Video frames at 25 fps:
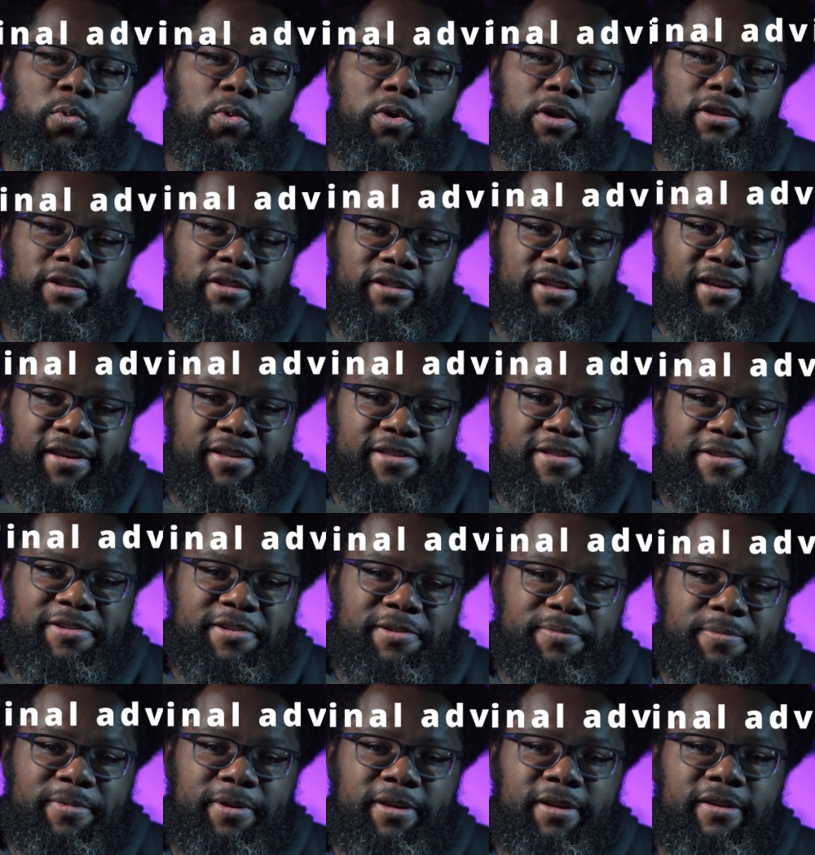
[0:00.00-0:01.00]
one last
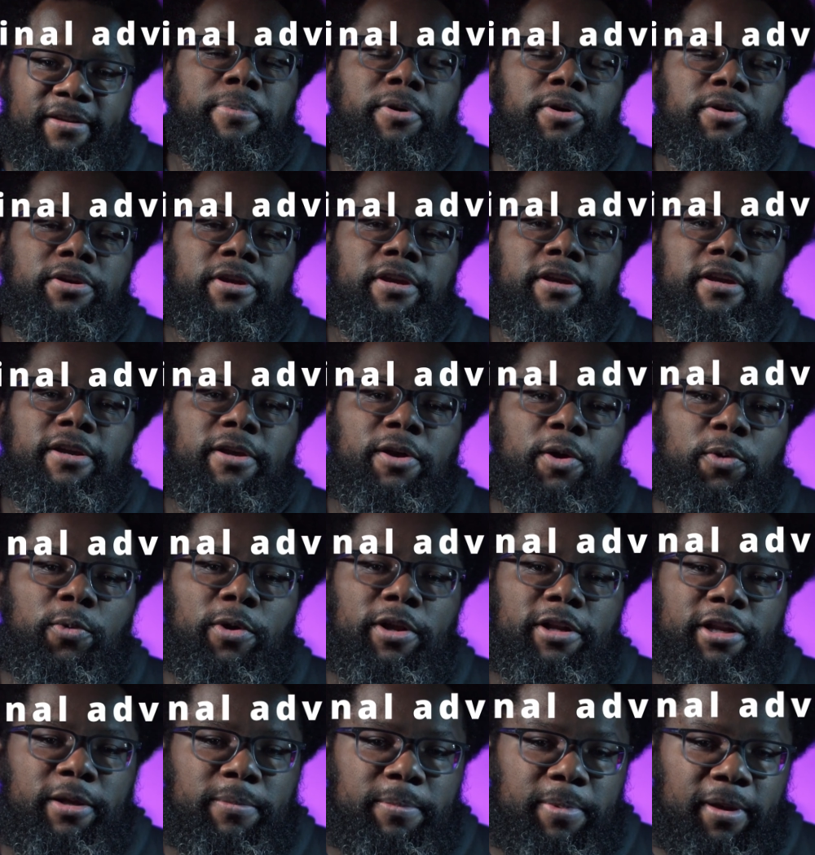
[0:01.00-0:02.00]
tidbit. Booking a
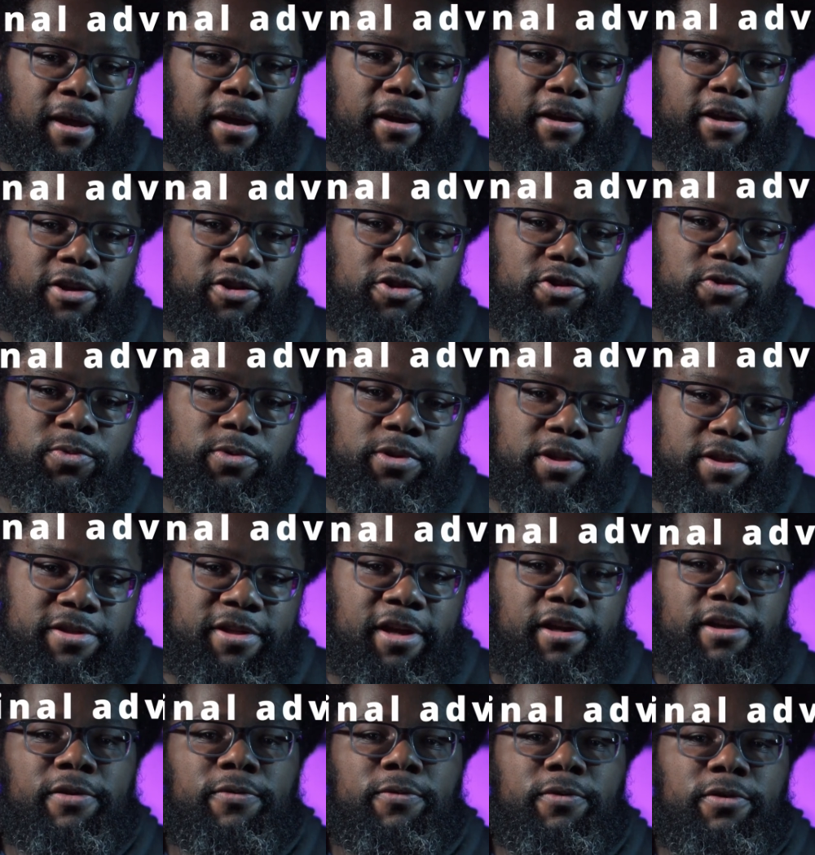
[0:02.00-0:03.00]
wedding package with a
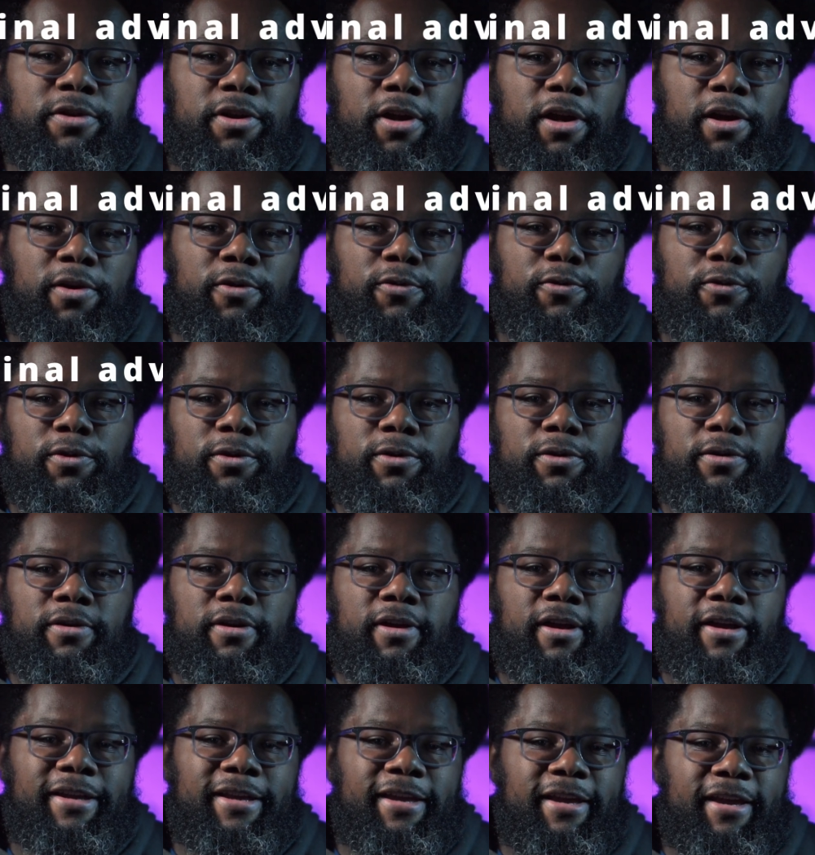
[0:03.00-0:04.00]
second photographer,
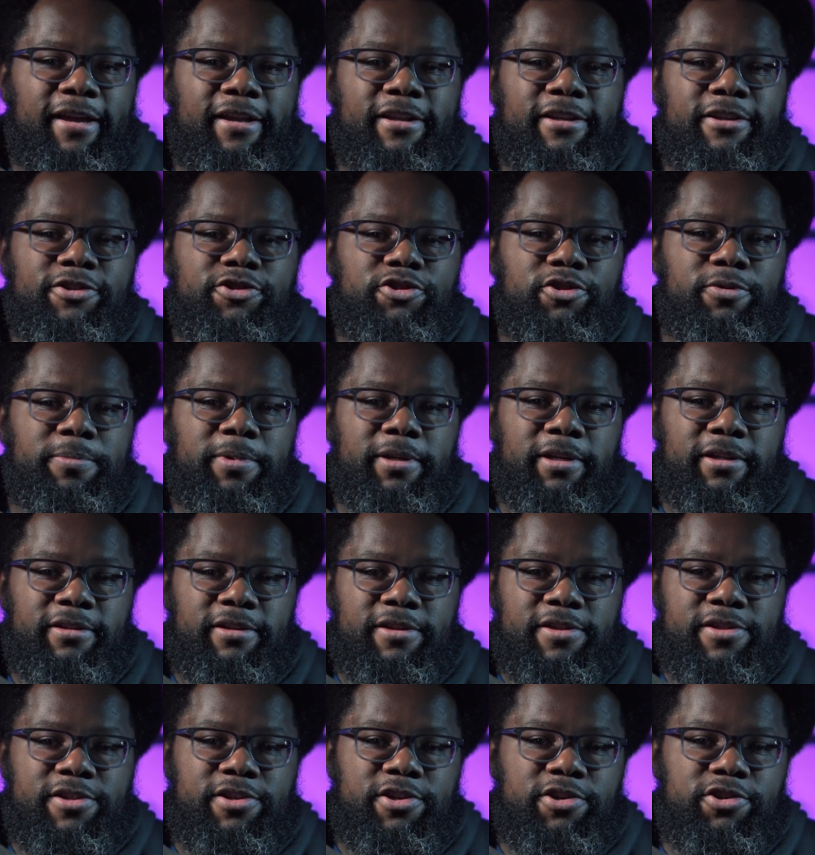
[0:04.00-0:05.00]
again, should be a
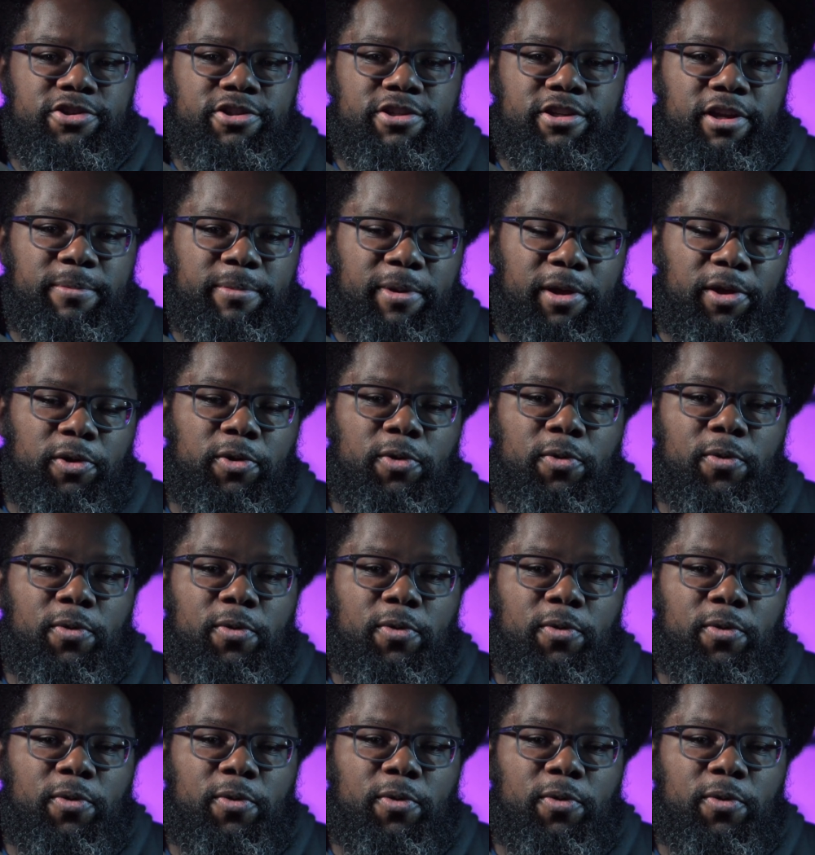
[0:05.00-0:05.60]
decision about